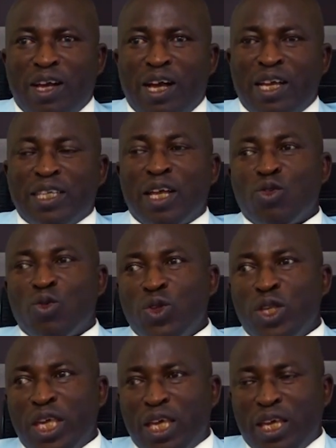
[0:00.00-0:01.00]
As of
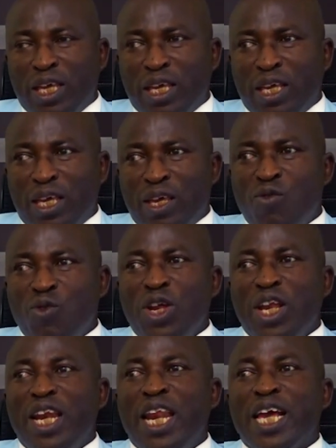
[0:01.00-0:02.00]
today, even
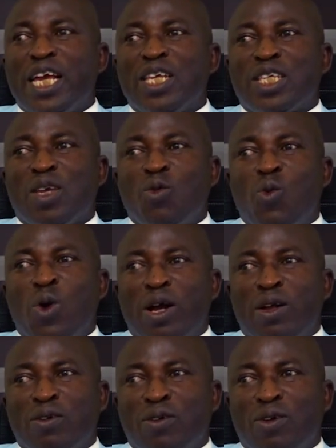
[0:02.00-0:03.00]
in Lekki Scheme
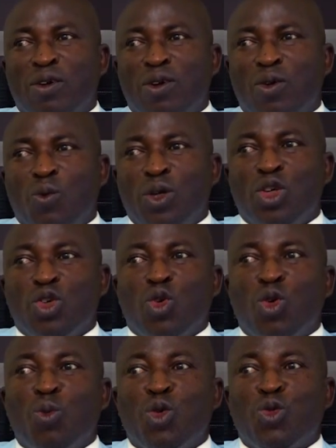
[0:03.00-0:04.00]
1, which is
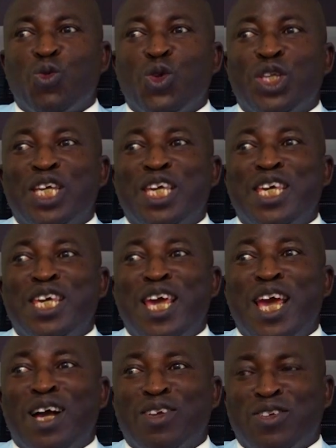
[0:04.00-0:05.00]
almost 40
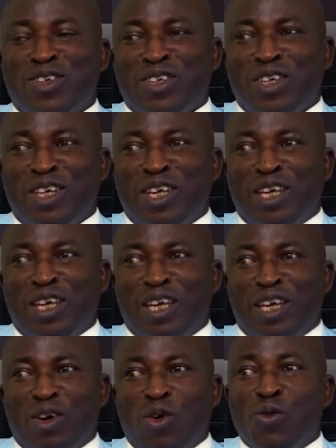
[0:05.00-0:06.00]
years
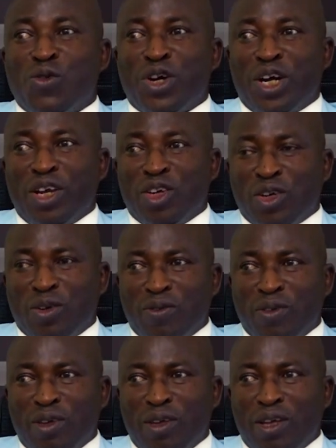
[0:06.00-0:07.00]
of creation,
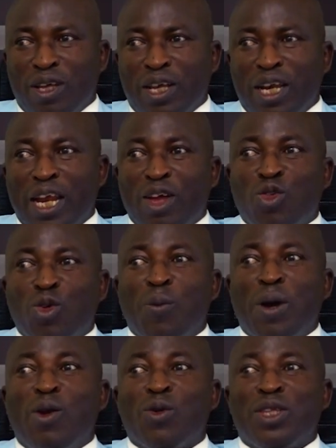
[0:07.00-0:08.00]
there are some
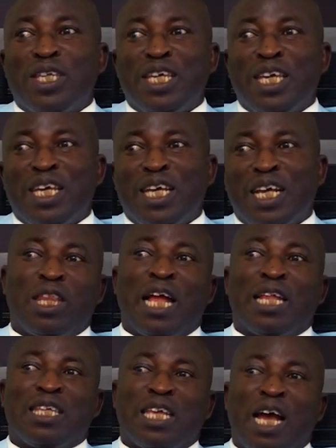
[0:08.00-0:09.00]
allottee
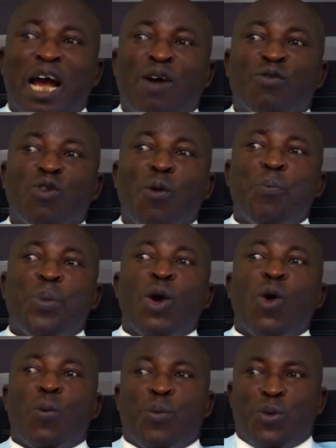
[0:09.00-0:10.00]
that have not paid
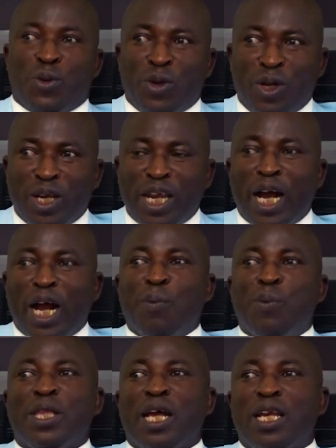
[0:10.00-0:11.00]
up their
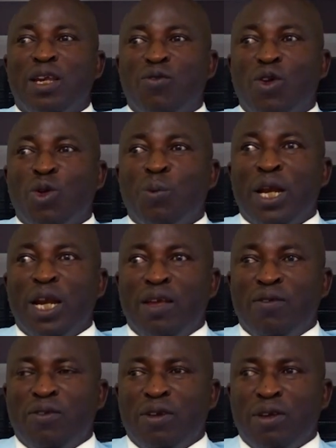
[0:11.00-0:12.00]
capital development
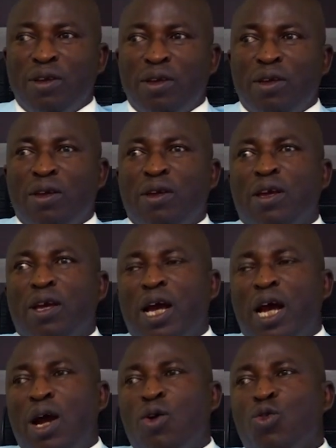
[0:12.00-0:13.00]
levy.
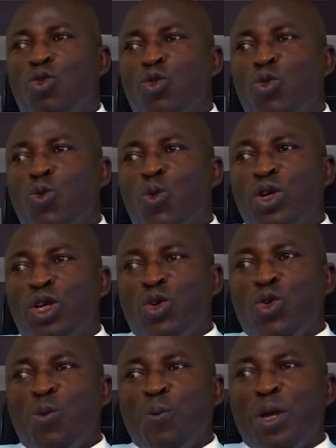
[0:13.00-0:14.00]
How do you want the
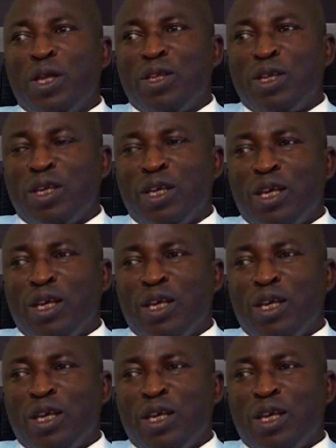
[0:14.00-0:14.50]
government